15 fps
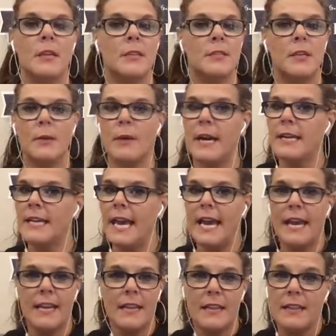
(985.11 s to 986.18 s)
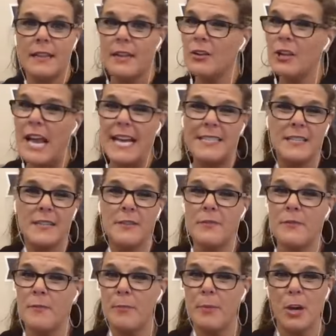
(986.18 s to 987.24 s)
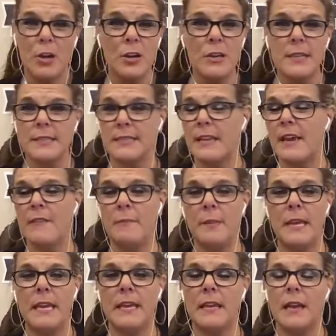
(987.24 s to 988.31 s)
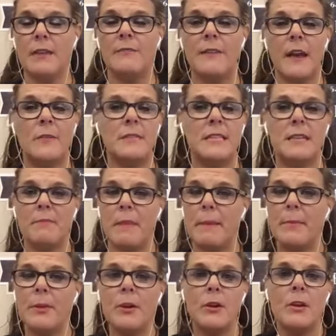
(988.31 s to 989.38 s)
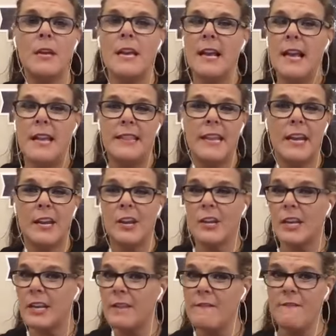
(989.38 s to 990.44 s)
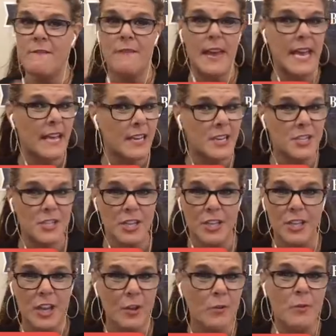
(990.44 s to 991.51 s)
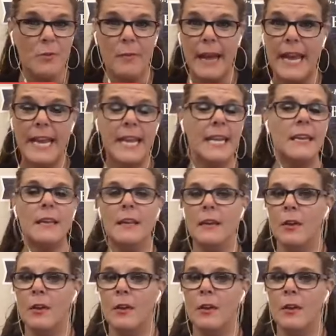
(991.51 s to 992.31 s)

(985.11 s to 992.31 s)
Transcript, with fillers: so again, there are lots of perks of being a founding member that are going to vanish and go away